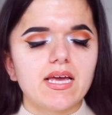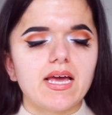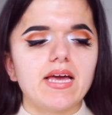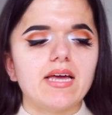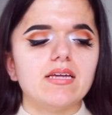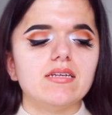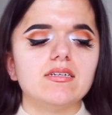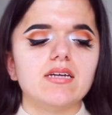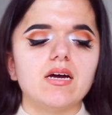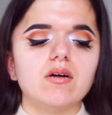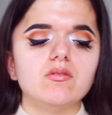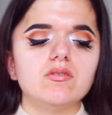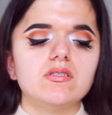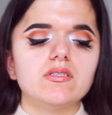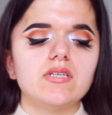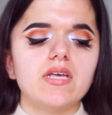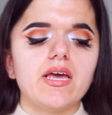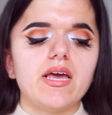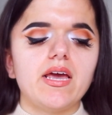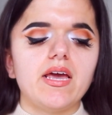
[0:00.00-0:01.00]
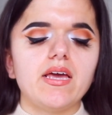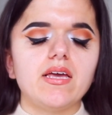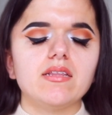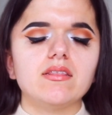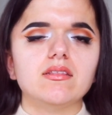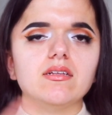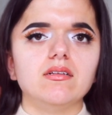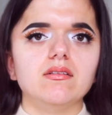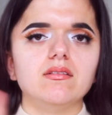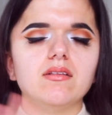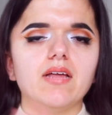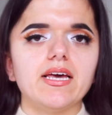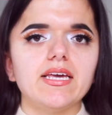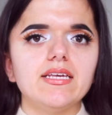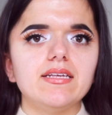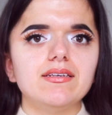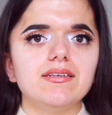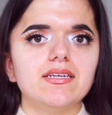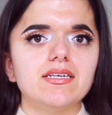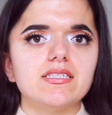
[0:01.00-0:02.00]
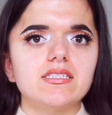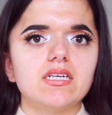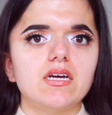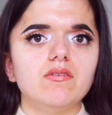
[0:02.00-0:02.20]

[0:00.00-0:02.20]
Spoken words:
and I would say the lightness